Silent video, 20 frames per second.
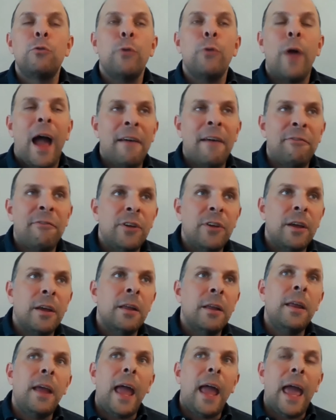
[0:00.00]

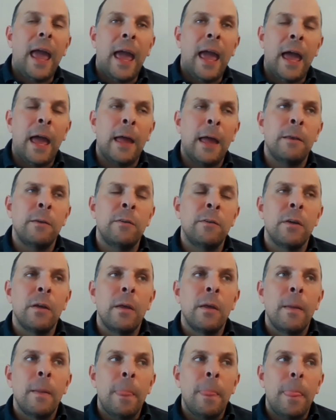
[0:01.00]
drafted, and
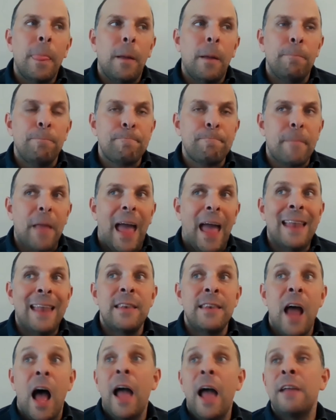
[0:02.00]

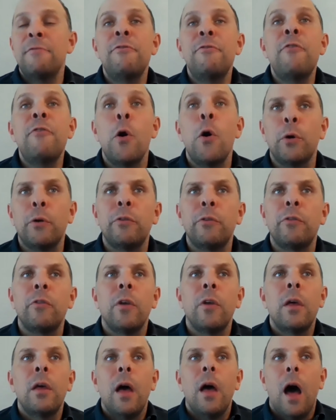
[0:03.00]
9 folks
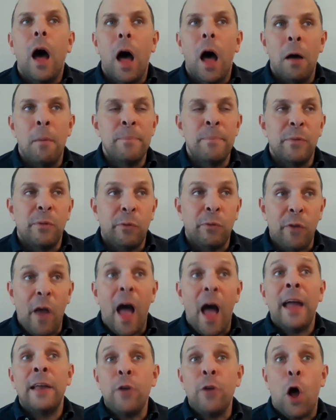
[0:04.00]

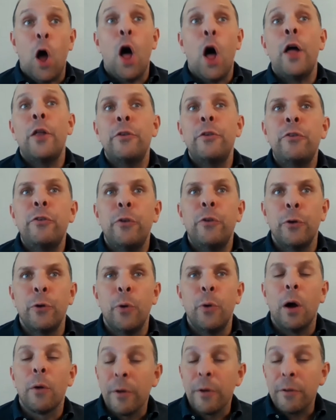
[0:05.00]
signed on
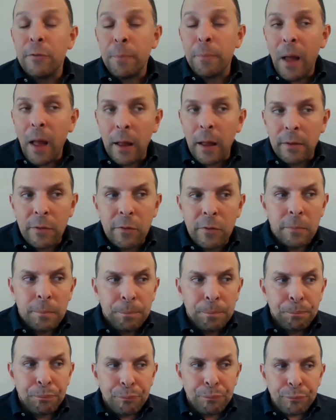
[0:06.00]
to a response.
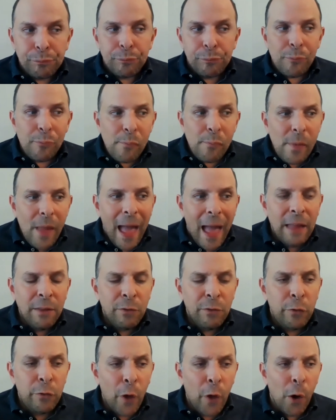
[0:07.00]

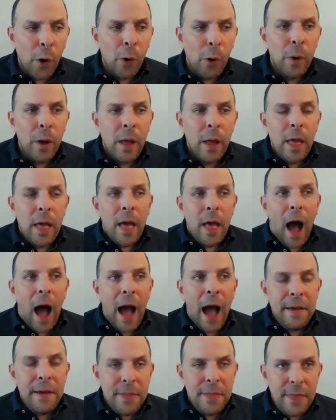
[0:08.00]
And so
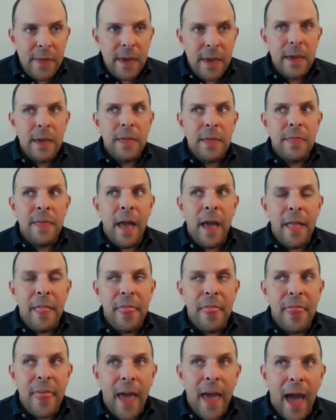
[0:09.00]
I think
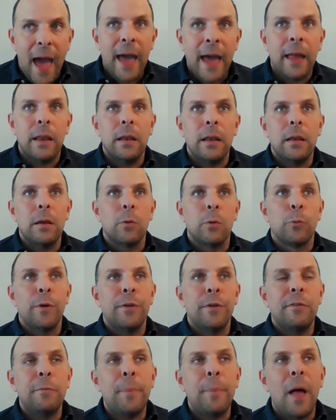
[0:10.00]
that
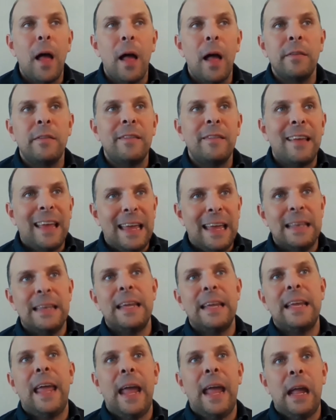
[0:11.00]
response
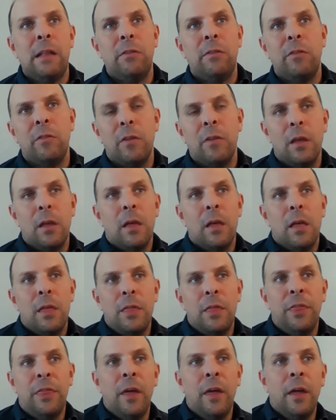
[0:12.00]
indicates
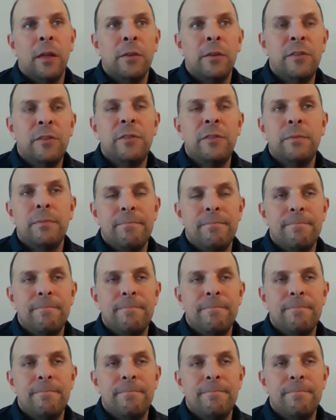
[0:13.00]
the